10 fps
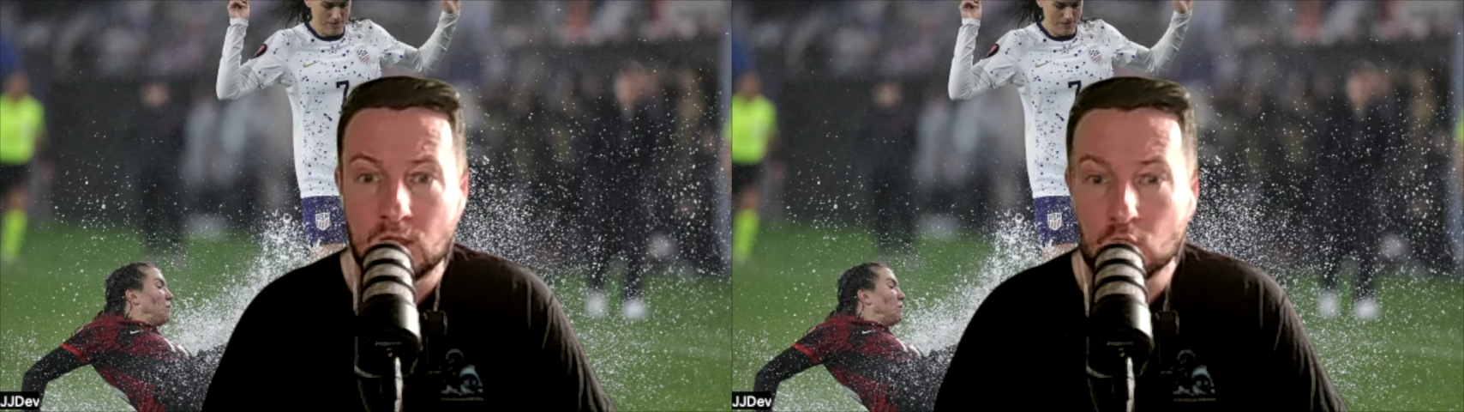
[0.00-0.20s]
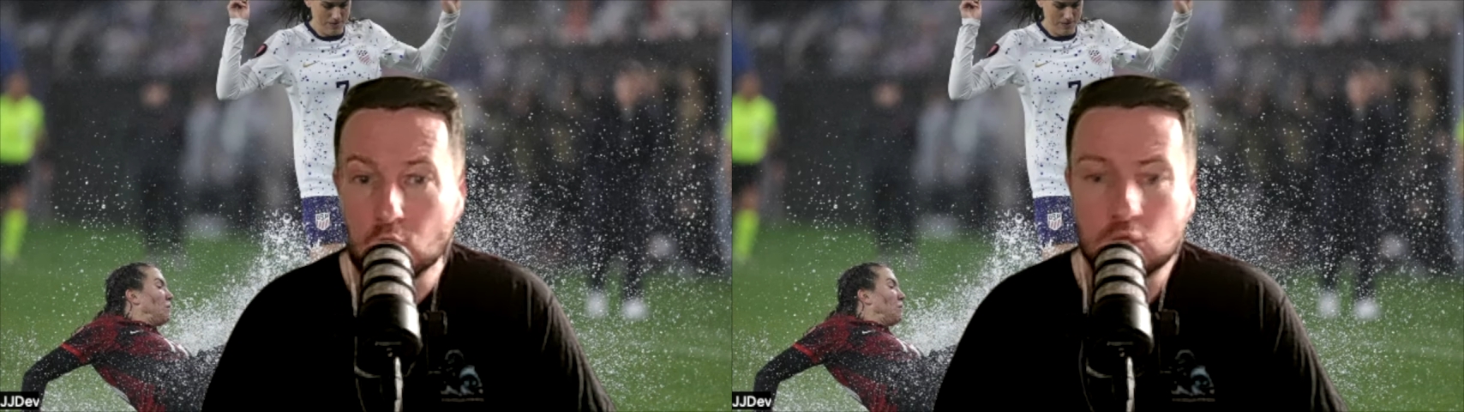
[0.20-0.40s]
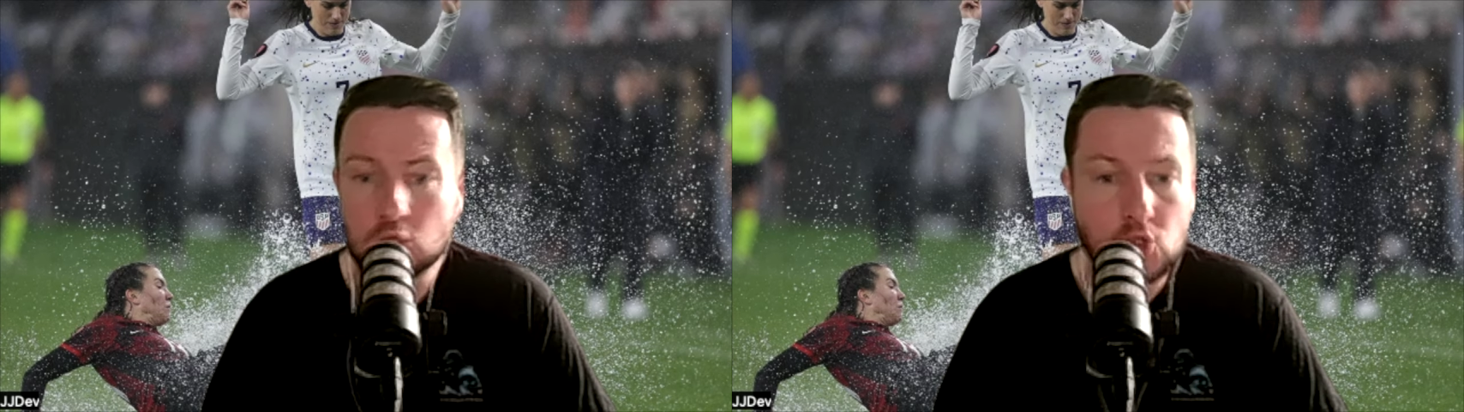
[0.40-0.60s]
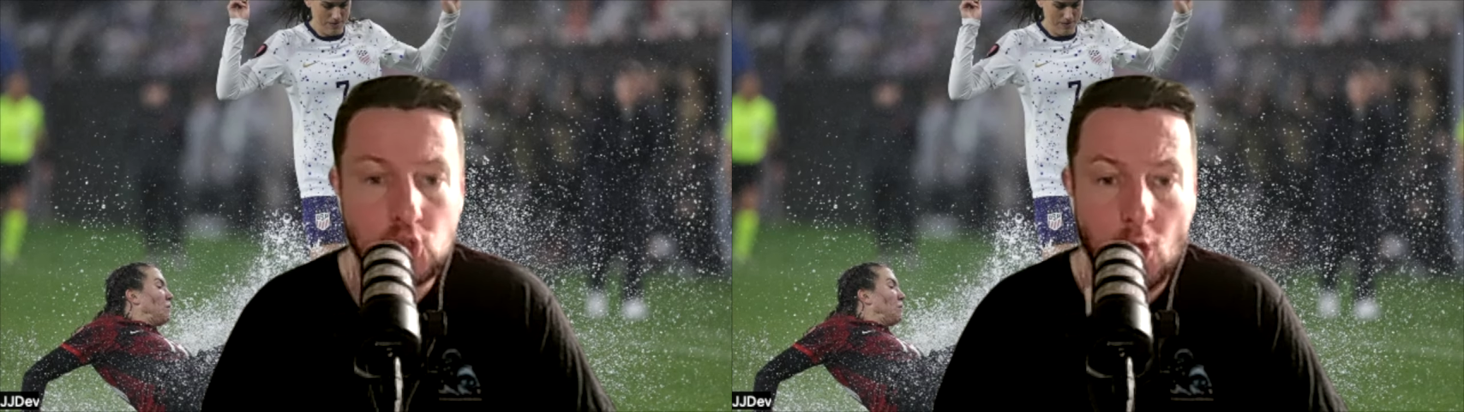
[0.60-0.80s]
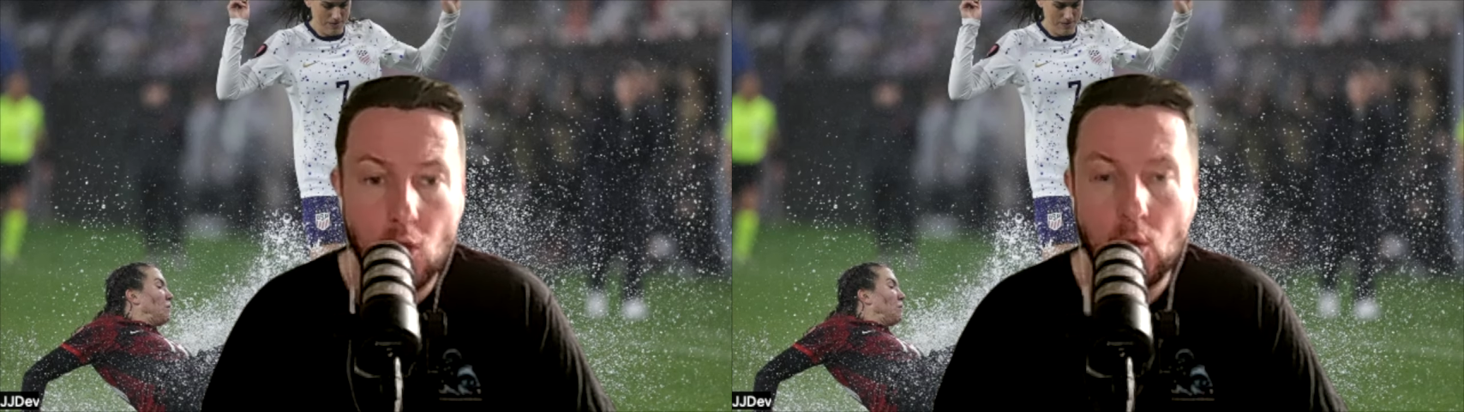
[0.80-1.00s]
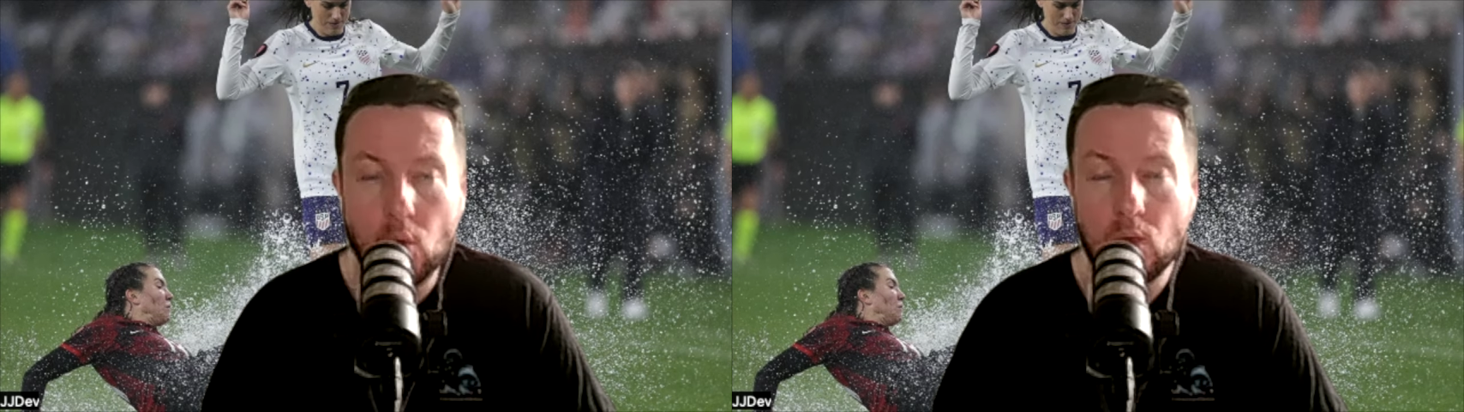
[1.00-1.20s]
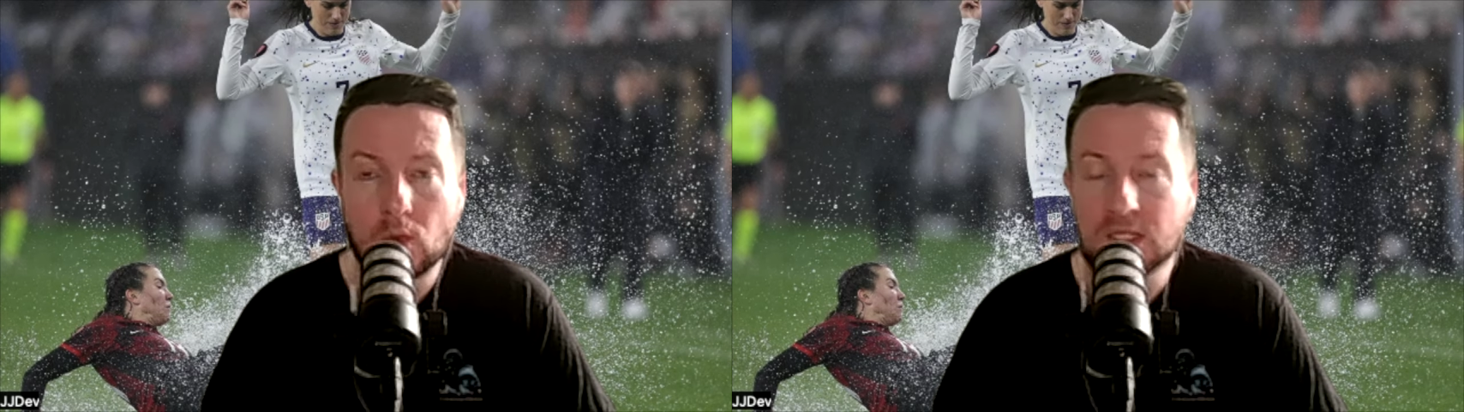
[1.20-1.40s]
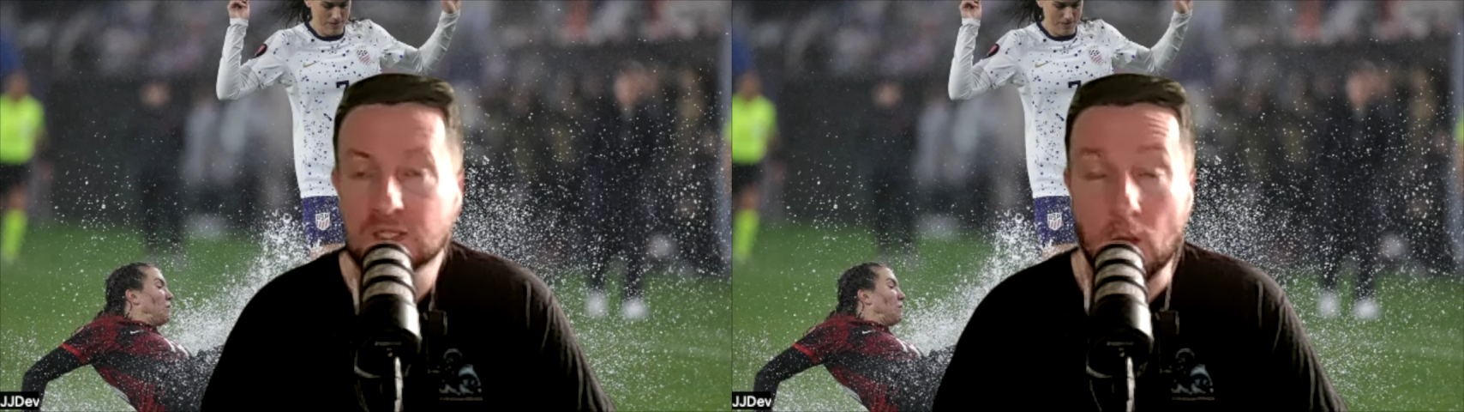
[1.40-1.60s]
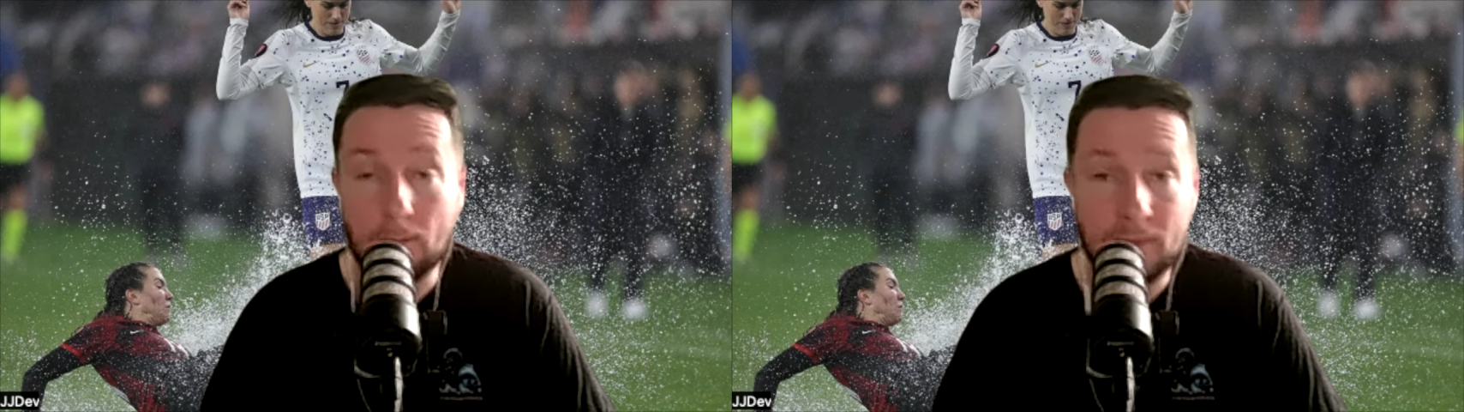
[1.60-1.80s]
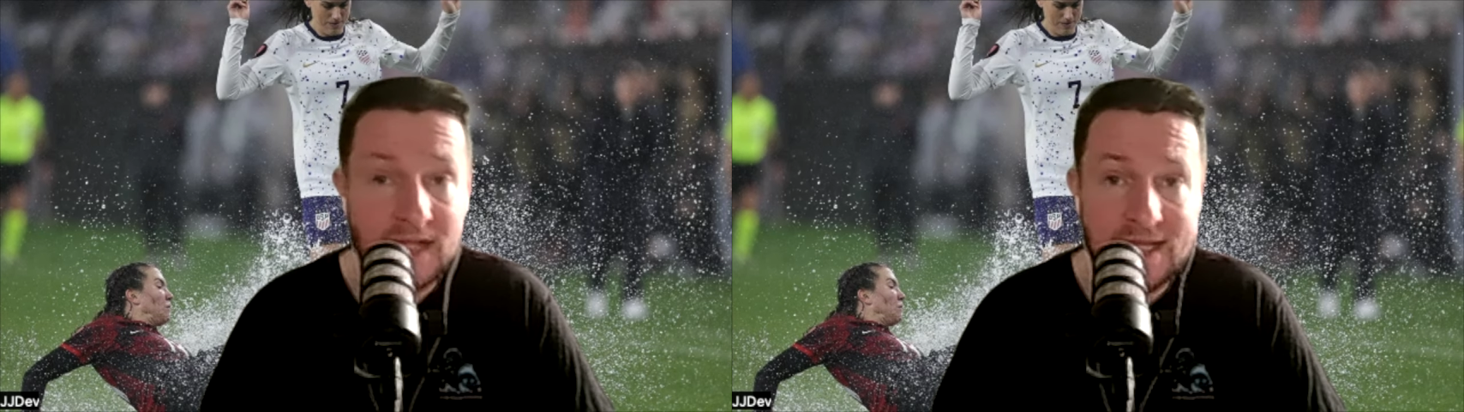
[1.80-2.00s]
Speaker 1: there's no it's
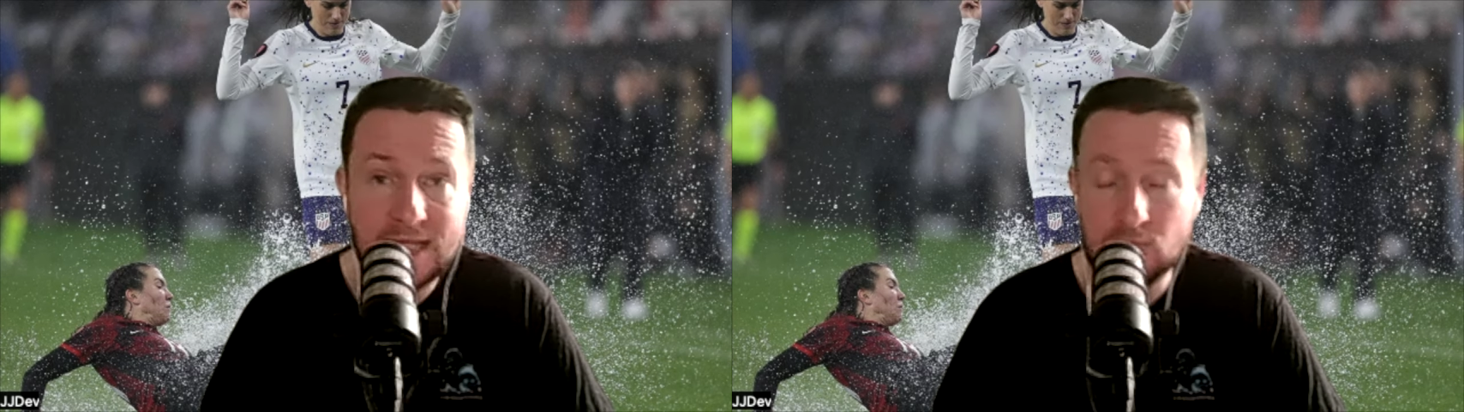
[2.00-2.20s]
completely